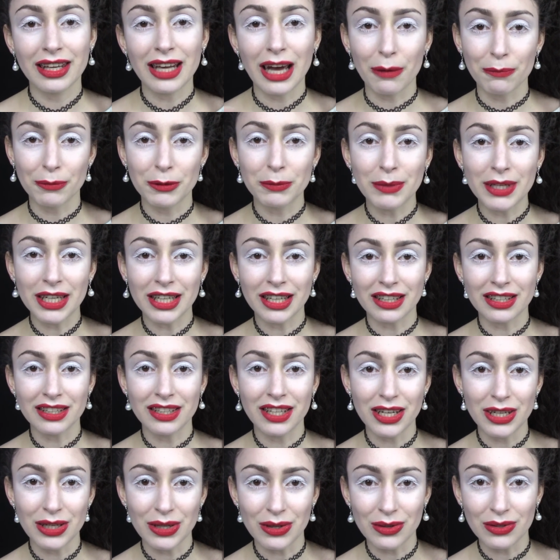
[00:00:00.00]
helps me to
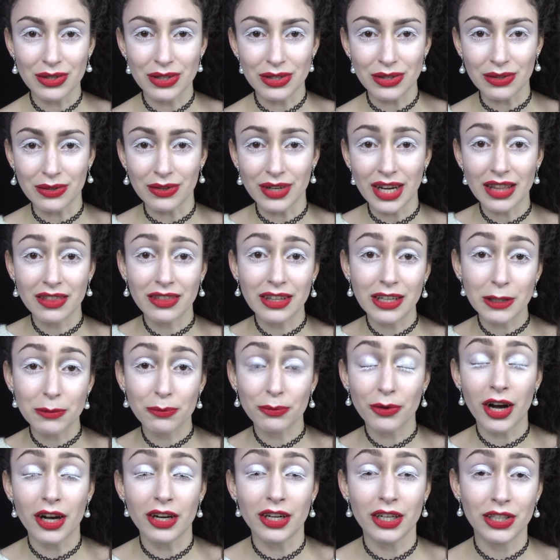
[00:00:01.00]
continue to get these
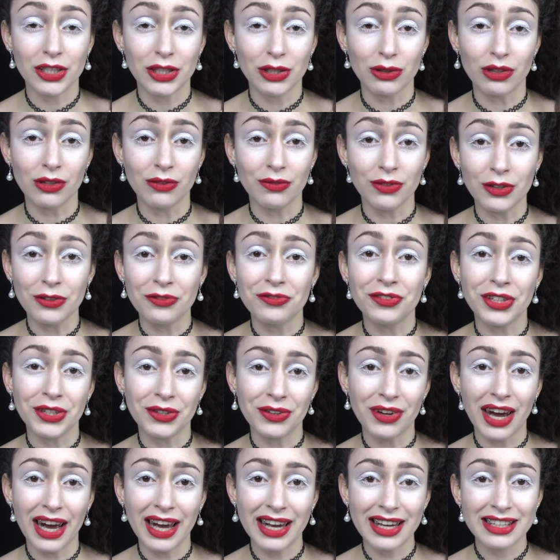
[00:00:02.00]
products to review for you
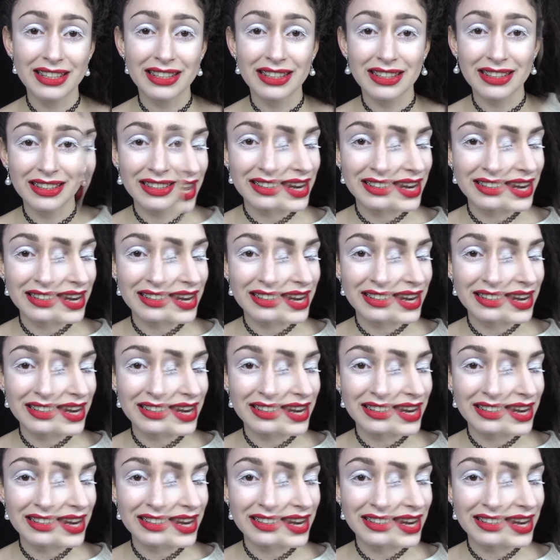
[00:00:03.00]
guys.